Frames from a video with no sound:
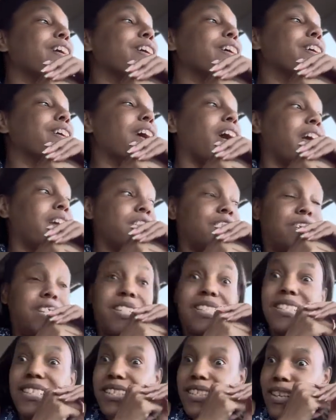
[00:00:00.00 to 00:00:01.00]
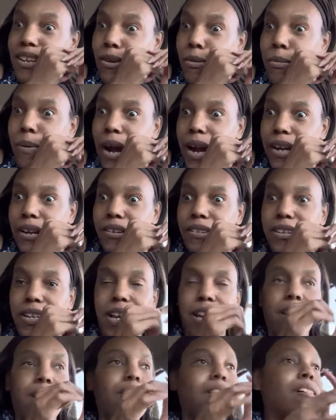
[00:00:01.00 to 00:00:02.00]
Yeah, and she's still riding her
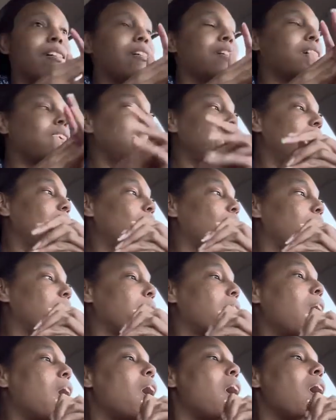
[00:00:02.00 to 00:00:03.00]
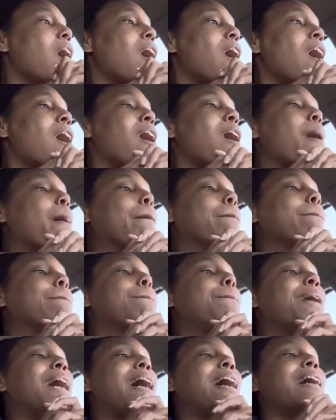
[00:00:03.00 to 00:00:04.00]
tail. Good Lord.
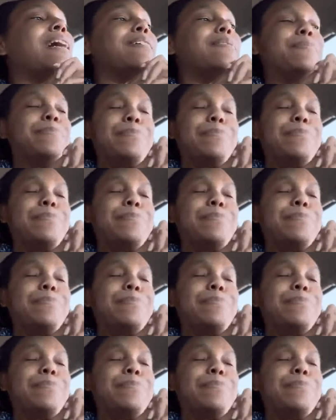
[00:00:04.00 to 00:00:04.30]
But,